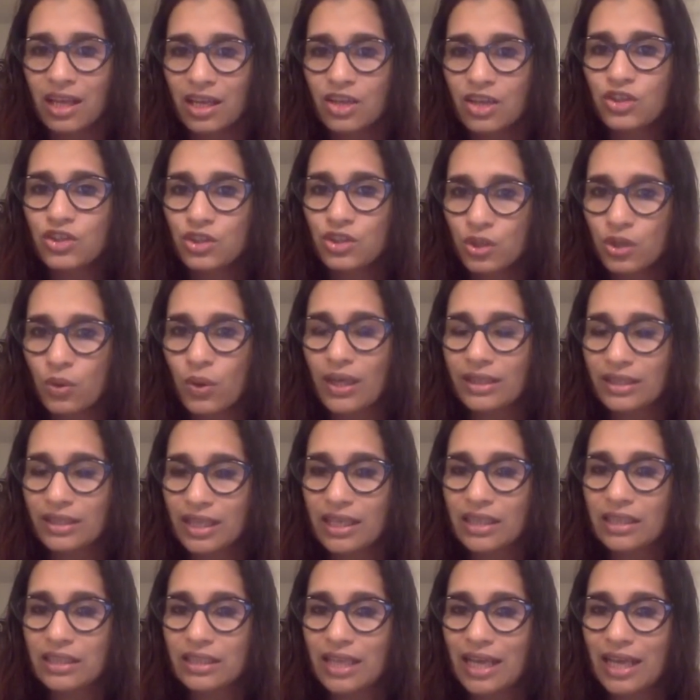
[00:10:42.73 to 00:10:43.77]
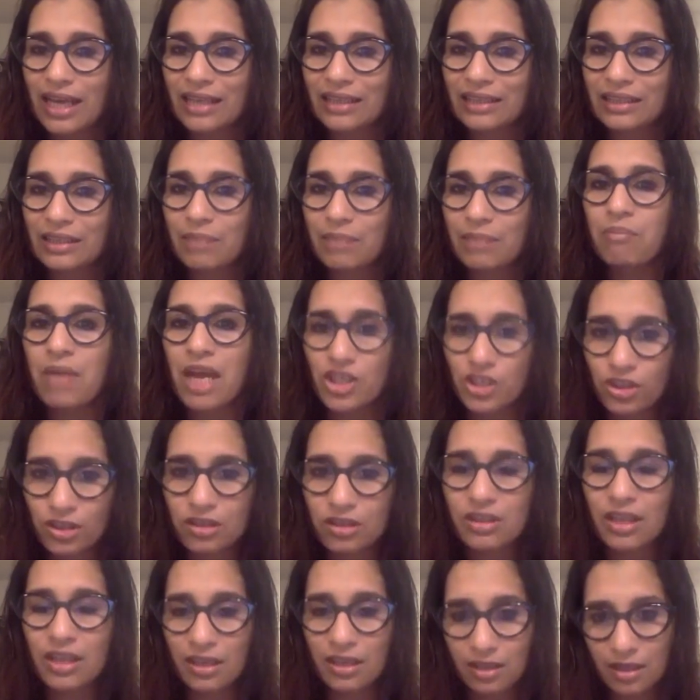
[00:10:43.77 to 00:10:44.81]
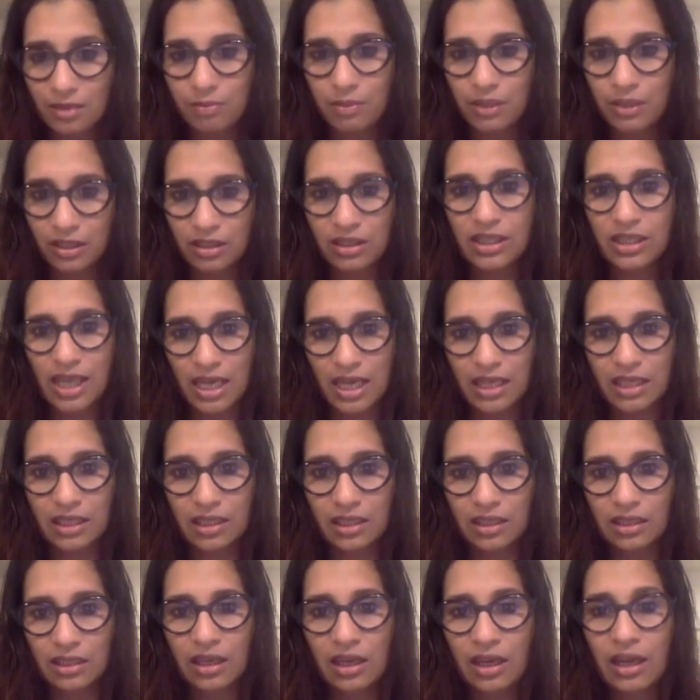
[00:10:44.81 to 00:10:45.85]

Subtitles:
So I think that the measures that are being taken